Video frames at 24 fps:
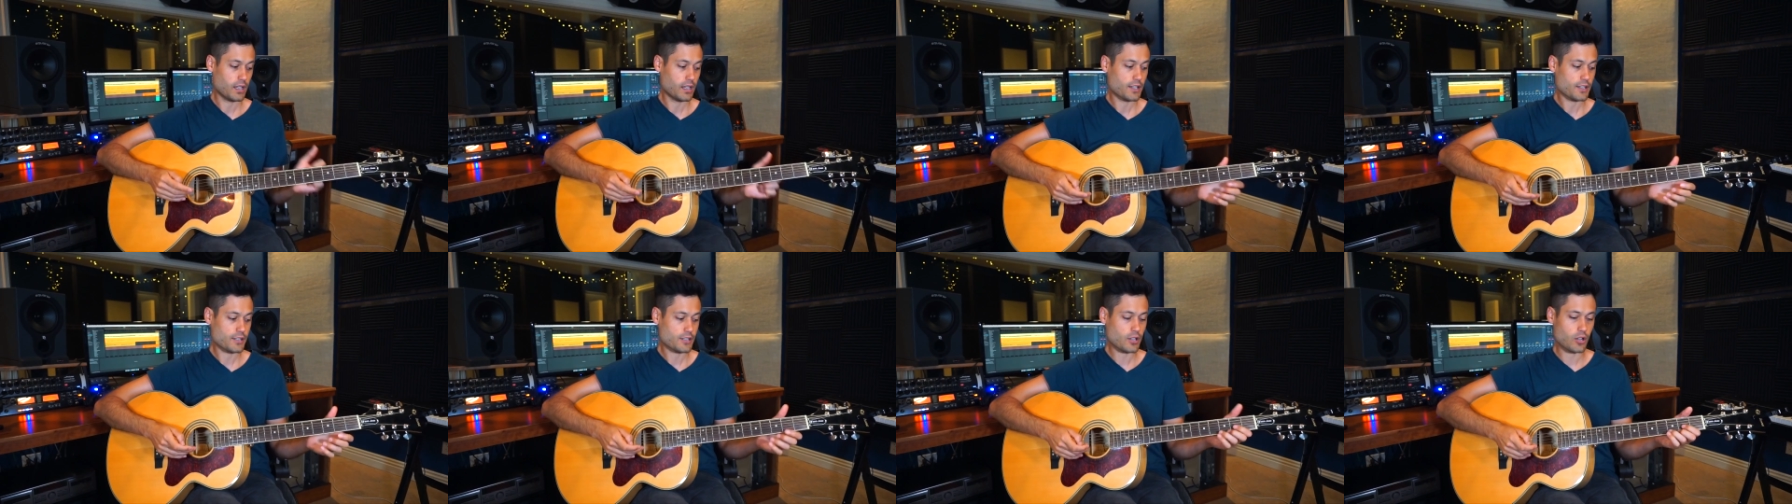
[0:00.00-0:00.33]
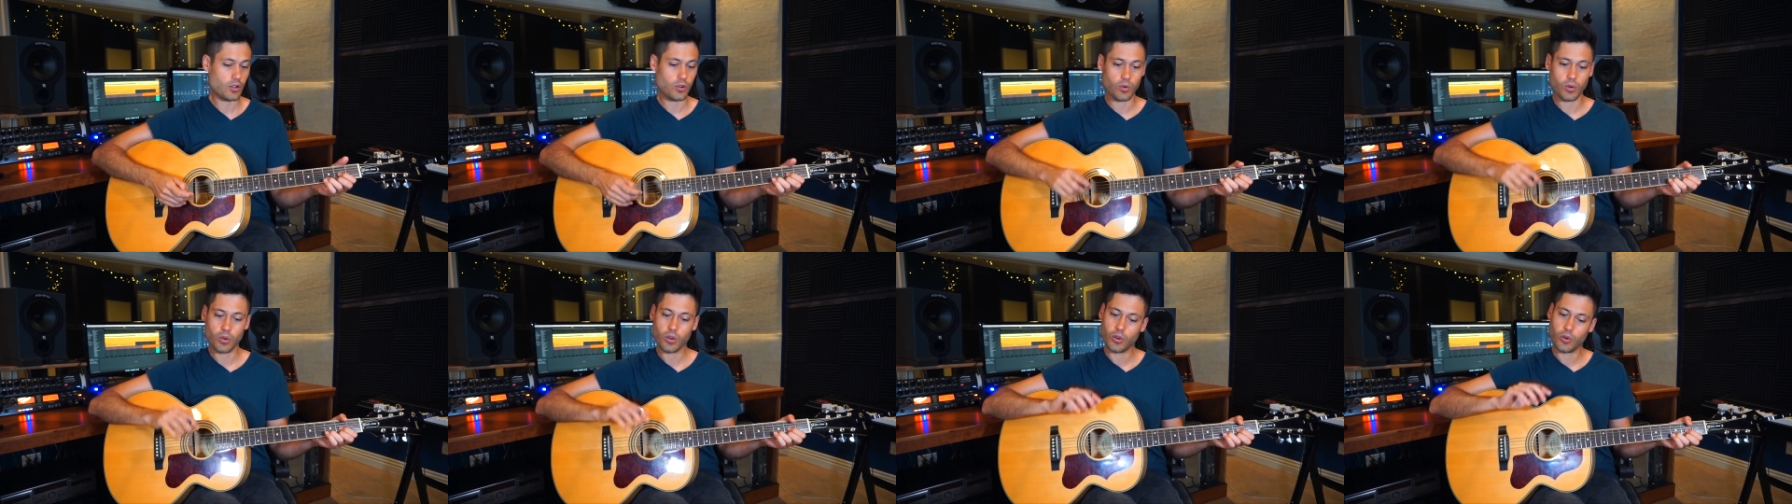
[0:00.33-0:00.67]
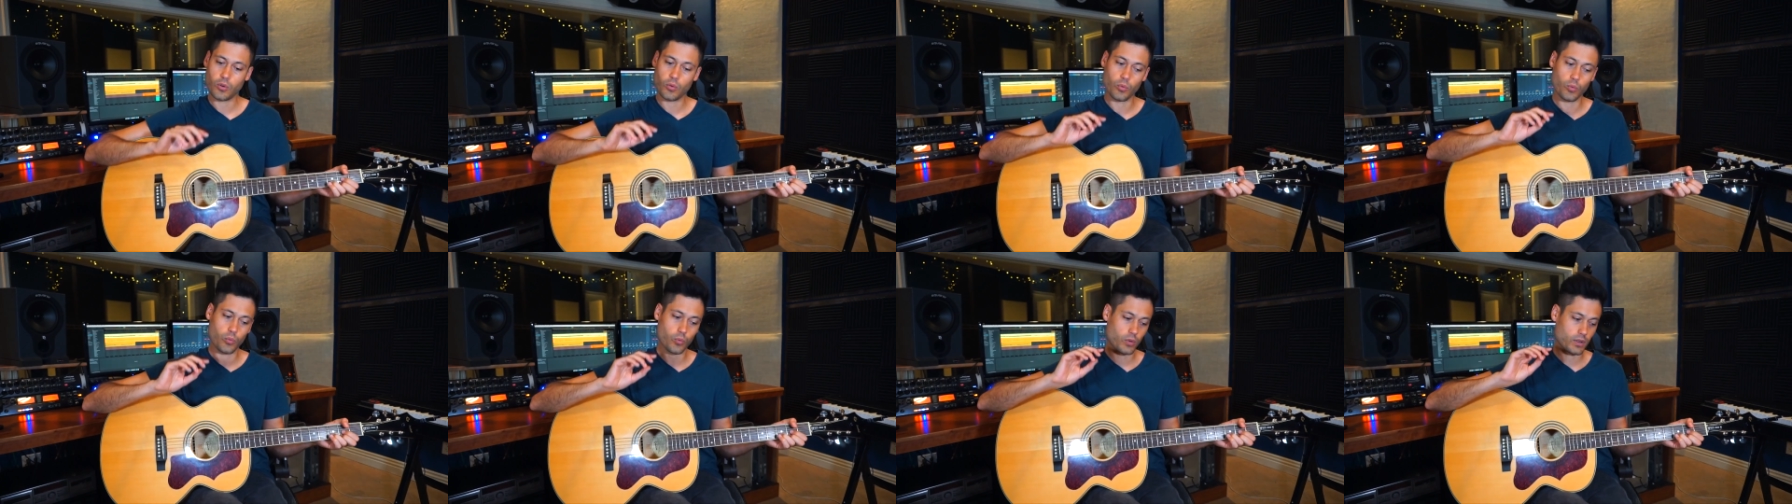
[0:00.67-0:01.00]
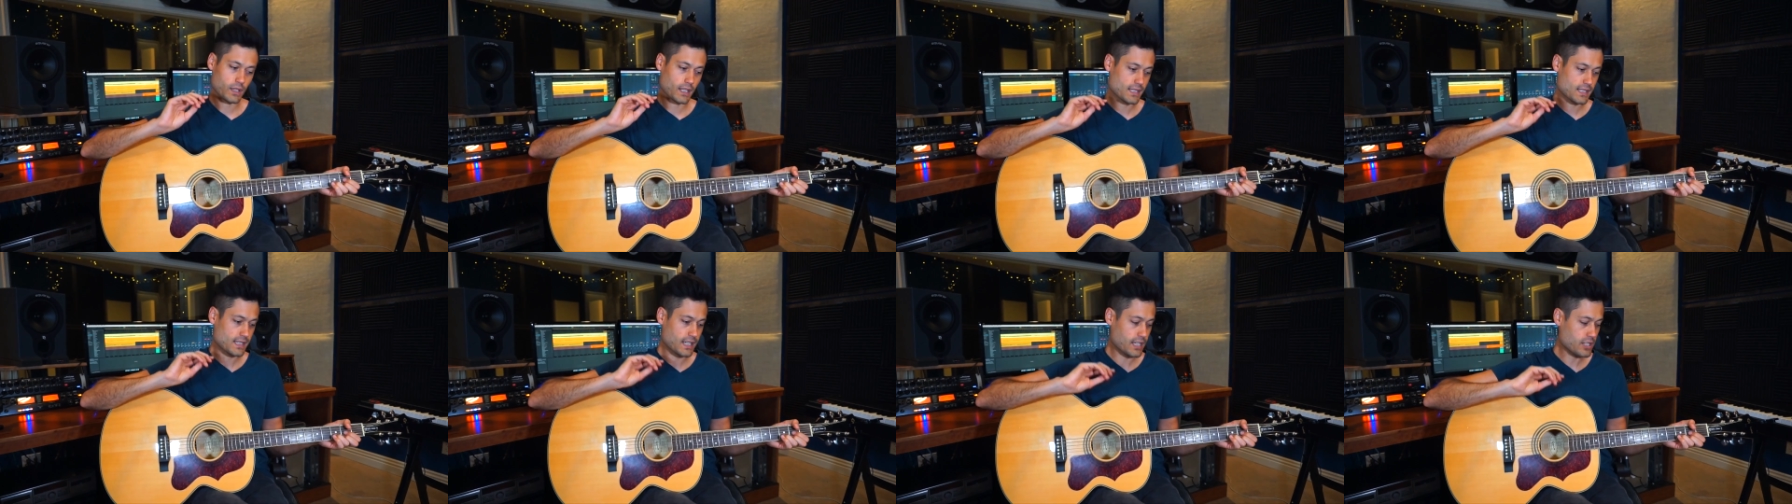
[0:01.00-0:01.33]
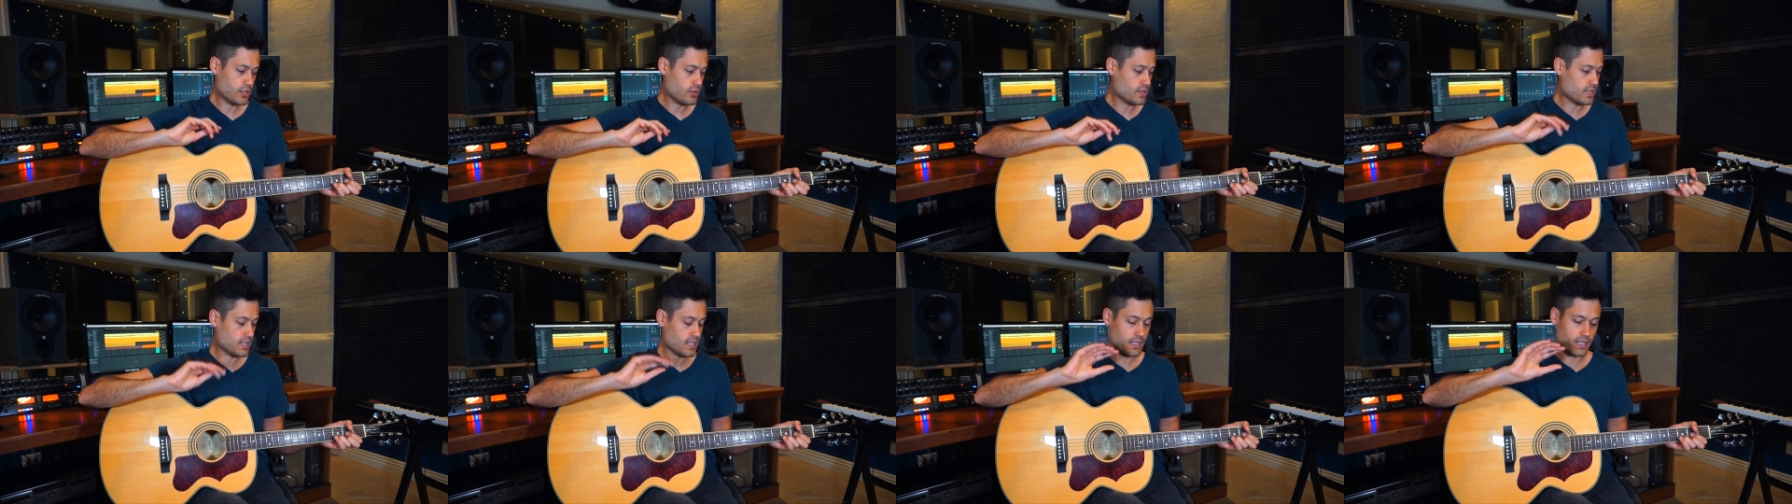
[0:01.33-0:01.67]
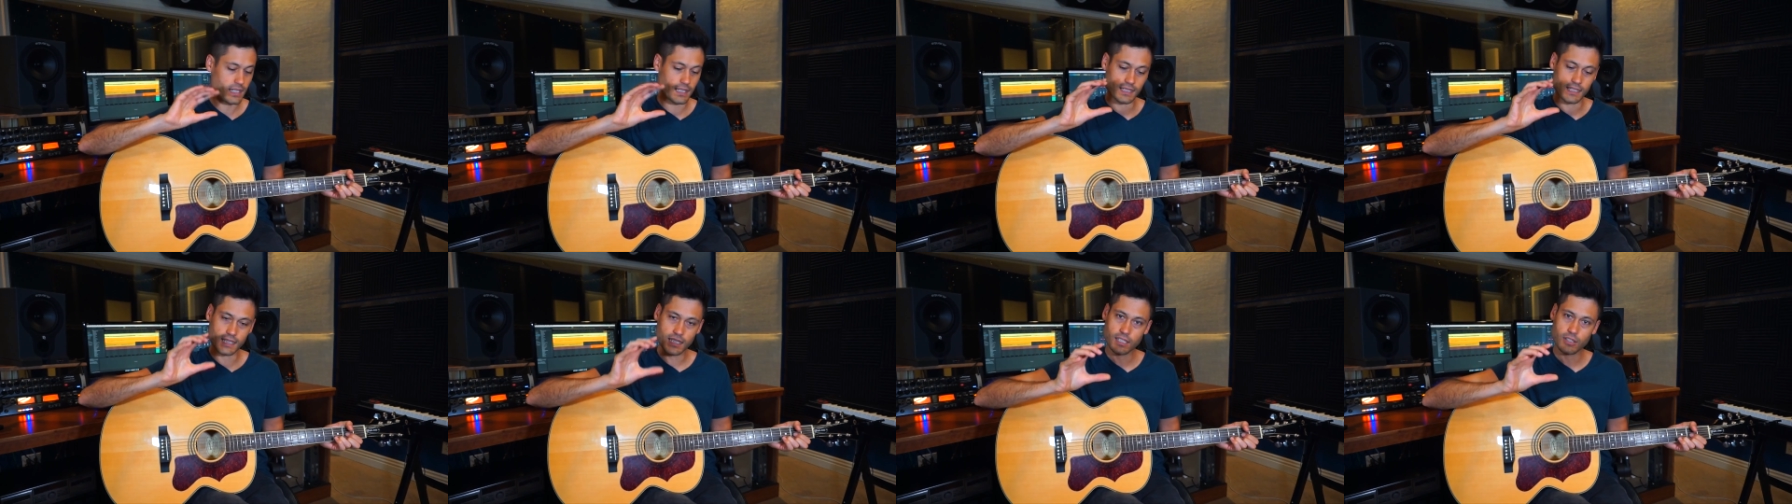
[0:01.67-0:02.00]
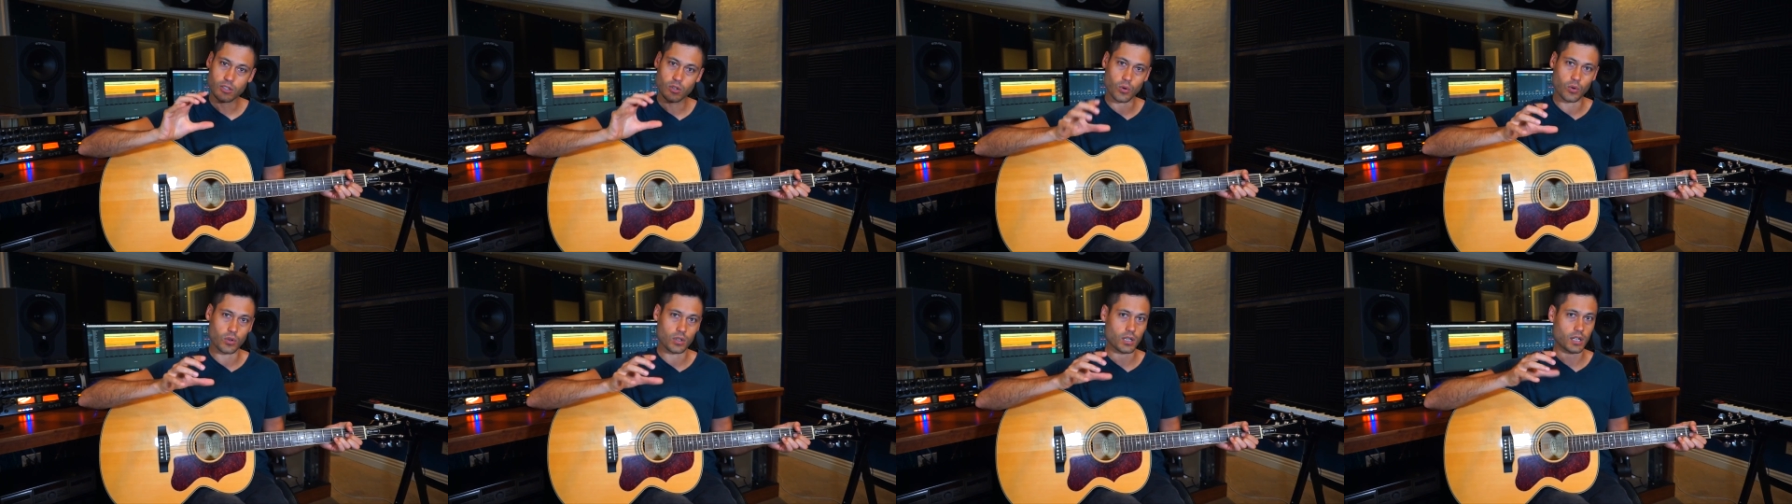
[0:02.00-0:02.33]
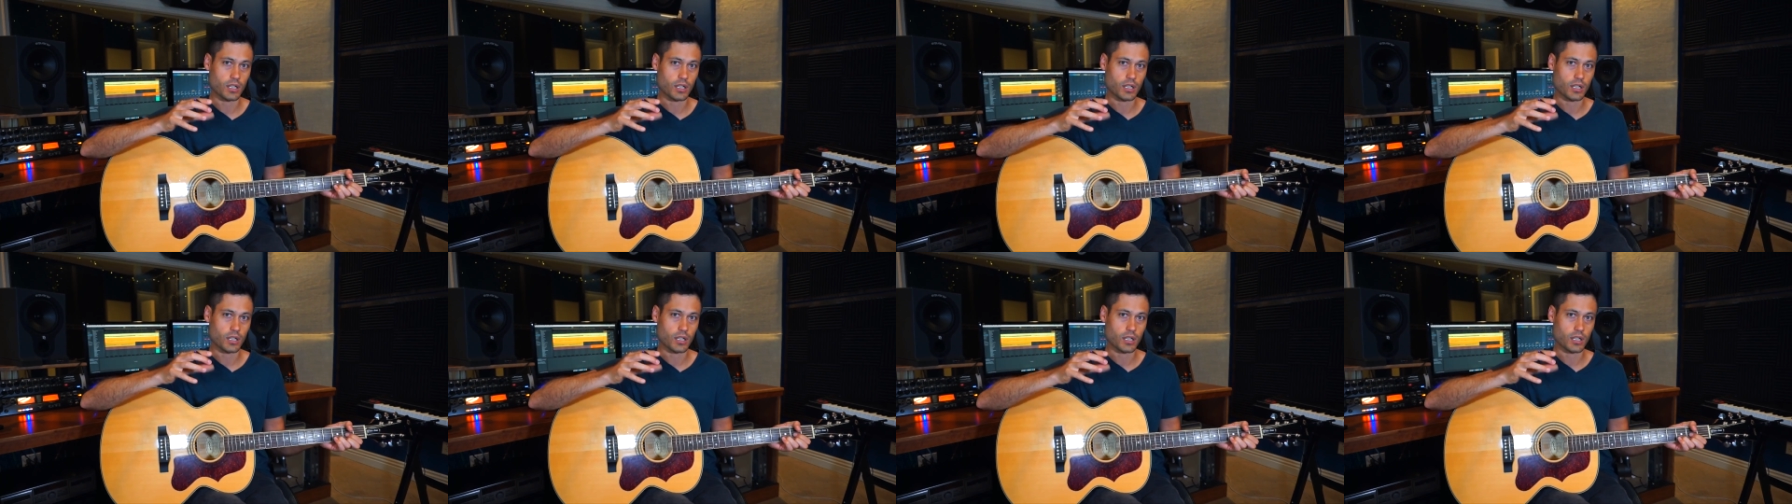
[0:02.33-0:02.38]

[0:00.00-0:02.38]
So let's say you see a D chord